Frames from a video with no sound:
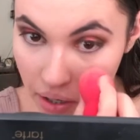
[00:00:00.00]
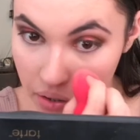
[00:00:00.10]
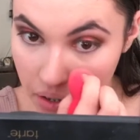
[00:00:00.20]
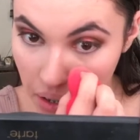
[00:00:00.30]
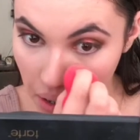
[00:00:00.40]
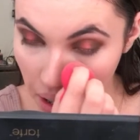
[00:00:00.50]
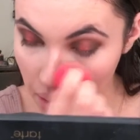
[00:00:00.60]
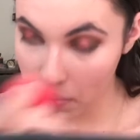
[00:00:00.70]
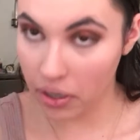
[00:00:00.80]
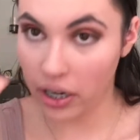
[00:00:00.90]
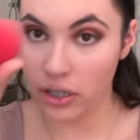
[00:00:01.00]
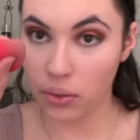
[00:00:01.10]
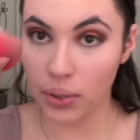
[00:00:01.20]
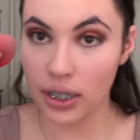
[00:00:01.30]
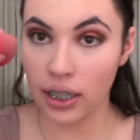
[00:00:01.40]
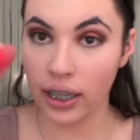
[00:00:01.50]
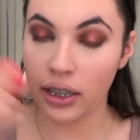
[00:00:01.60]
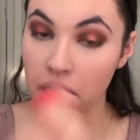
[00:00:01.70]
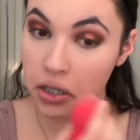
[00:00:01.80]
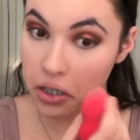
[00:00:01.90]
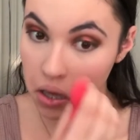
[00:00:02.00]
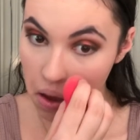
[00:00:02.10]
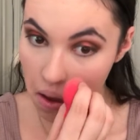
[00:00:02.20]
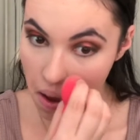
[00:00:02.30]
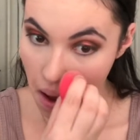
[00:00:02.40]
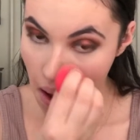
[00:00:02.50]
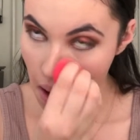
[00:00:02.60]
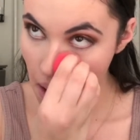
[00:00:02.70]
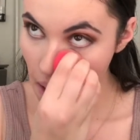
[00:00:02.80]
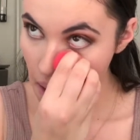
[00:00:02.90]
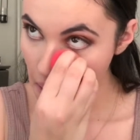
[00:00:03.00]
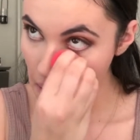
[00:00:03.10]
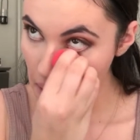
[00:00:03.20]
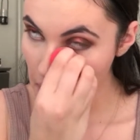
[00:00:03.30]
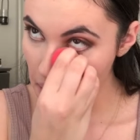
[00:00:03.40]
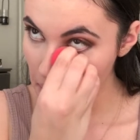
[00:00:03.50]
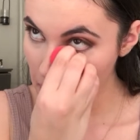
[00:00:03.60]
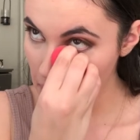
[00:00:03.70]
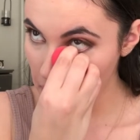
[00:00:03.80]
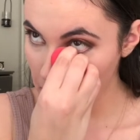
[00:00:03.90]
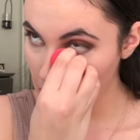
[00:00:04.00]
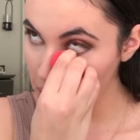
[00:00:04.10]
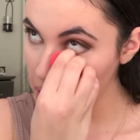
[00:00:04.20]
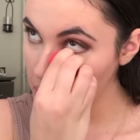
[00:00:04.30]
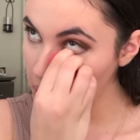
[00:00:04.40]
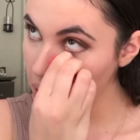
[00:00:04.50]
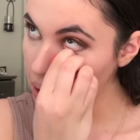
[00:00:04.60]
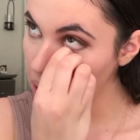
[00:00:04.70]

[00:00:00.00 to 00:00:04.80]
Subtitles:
I usually look up and I squeeze it like this. And I get right in there.